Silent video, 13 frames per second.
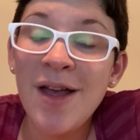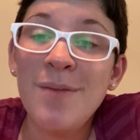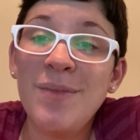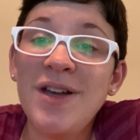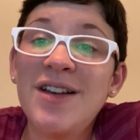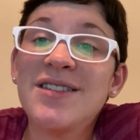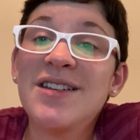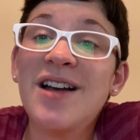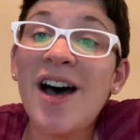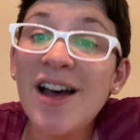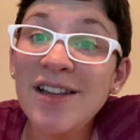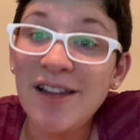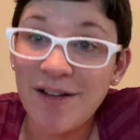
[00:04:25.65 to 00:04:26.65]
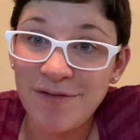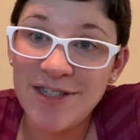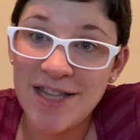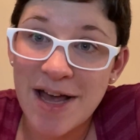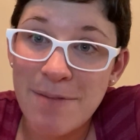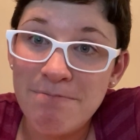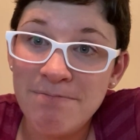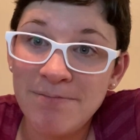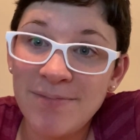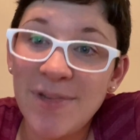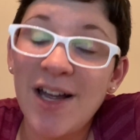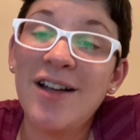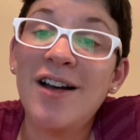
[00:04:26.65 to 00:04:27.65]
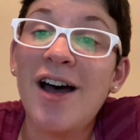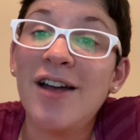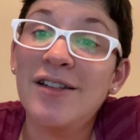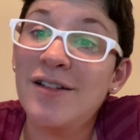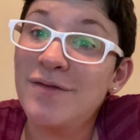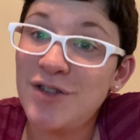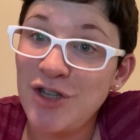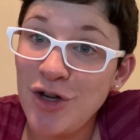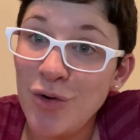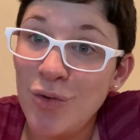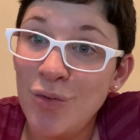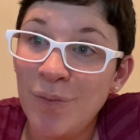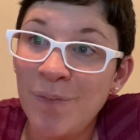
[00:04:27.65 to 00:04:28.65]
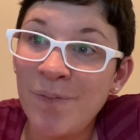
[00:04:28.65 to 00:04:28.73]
because God loves them and God loves you,